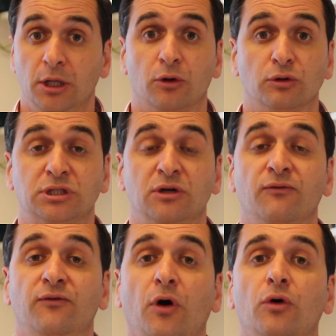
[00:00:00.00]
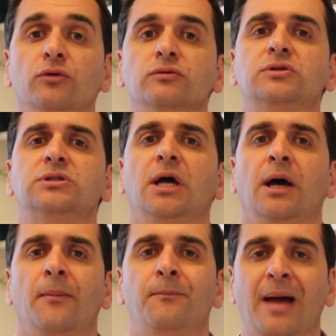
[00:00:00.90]
It also involves
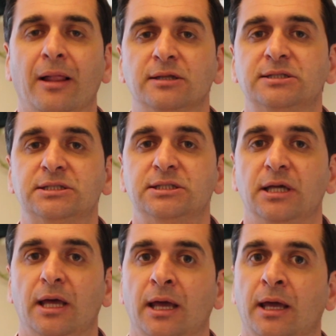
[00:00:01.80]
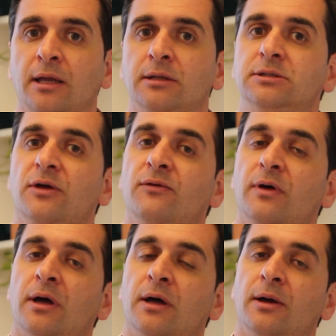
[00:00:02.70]
uh, balance and
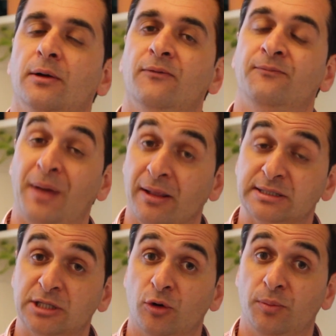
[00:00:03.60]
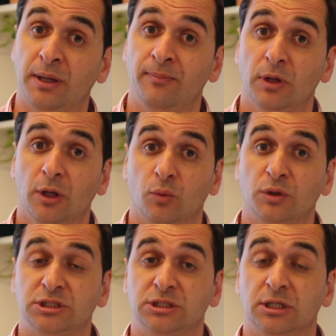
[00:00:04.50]
uh, balance therapy,
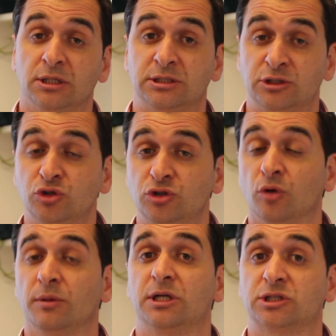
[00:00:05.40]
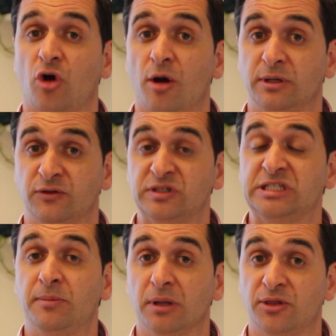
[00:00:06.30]
which is normally described as
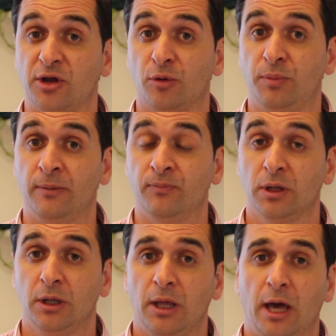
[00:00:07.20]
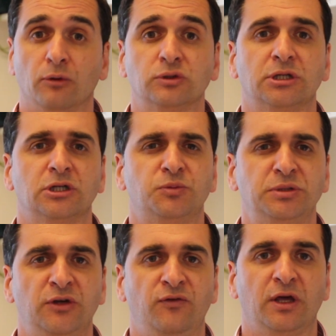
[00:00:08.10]
vestibular therapy, and also
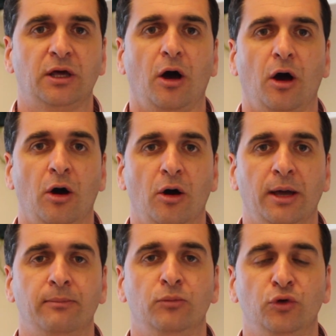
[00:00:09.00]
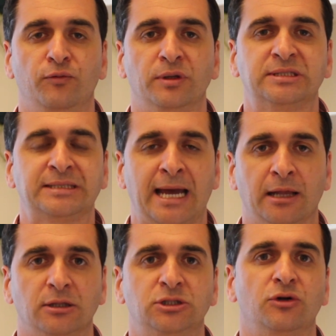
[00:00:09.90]
specific eye movements
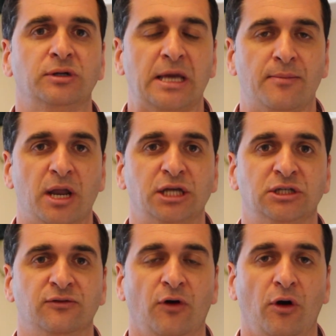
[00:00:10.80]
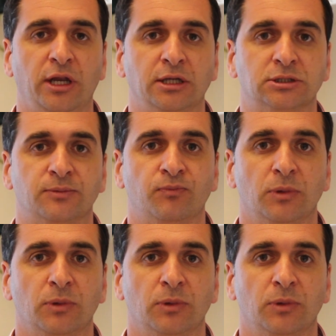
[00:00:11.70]
tailored to examination findings.